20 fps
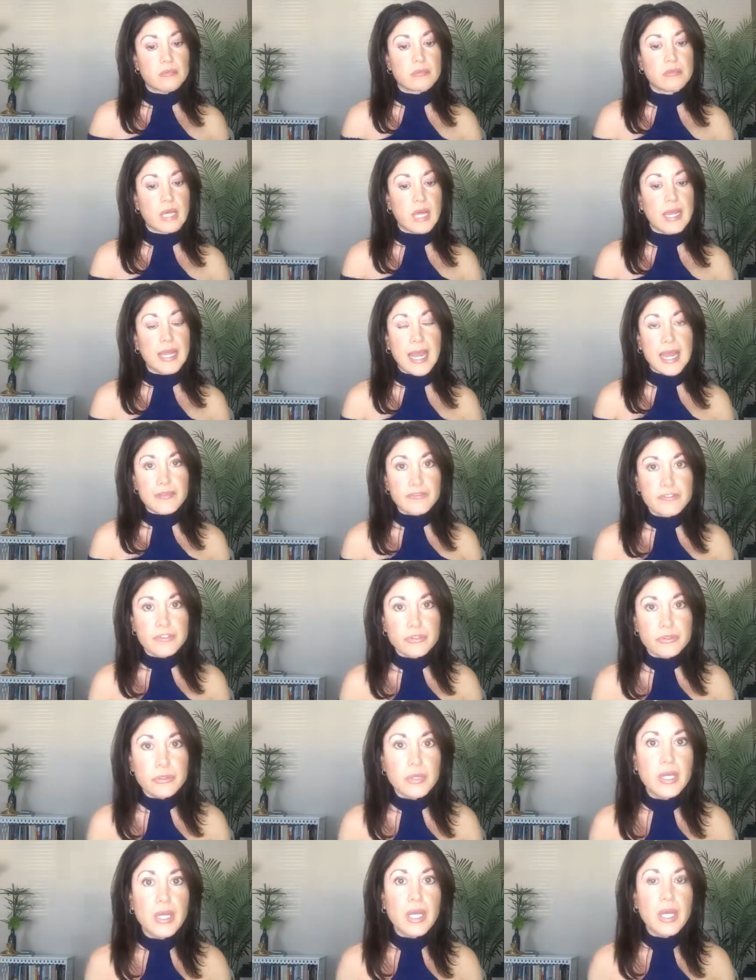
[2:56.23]
I have
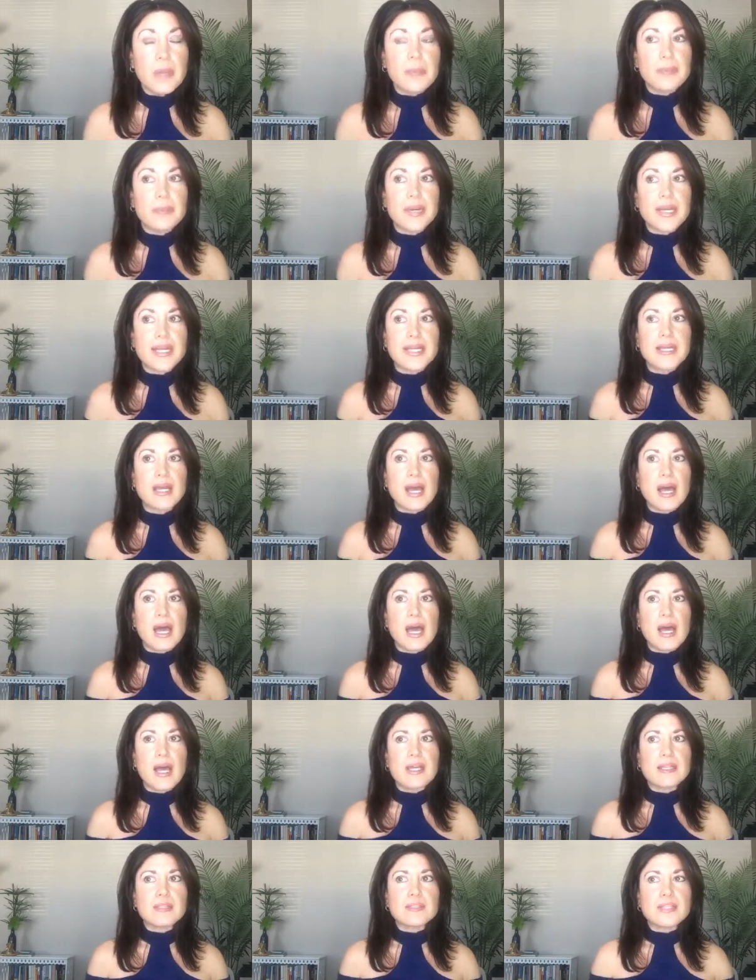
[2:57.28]
to, but
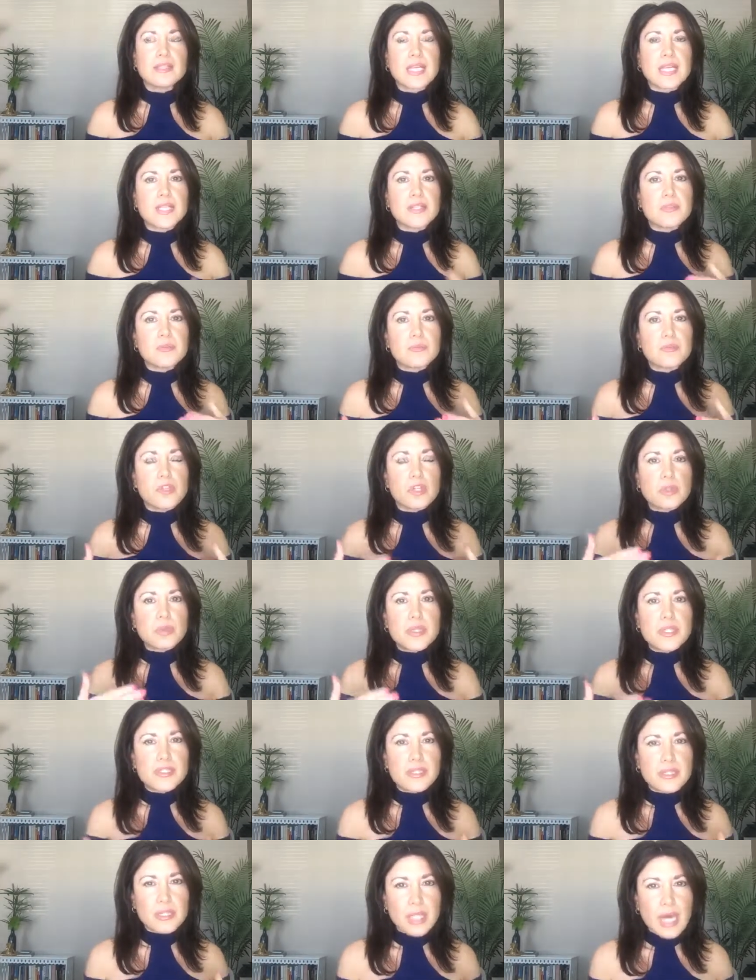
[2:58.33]
like there
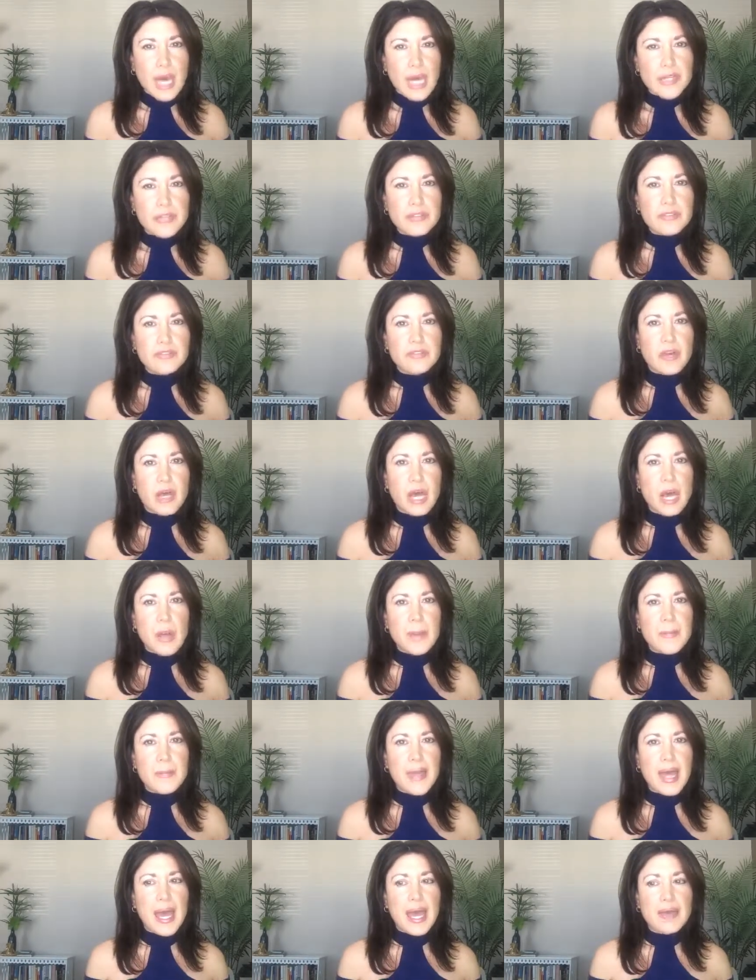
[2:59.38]
was a lot of
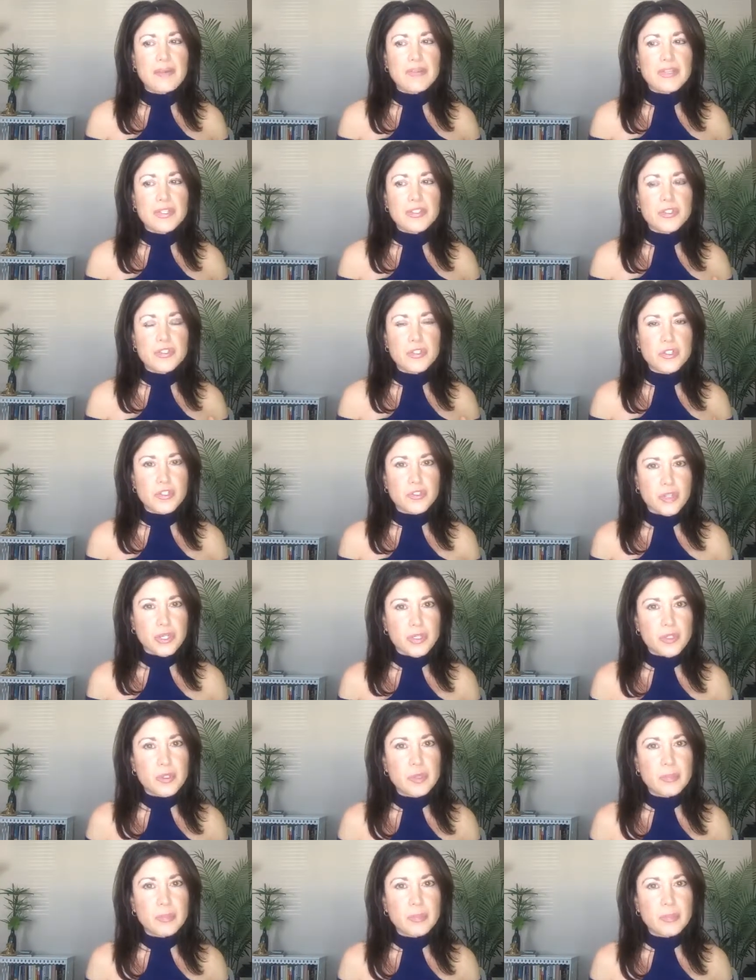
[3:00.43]
having to struggle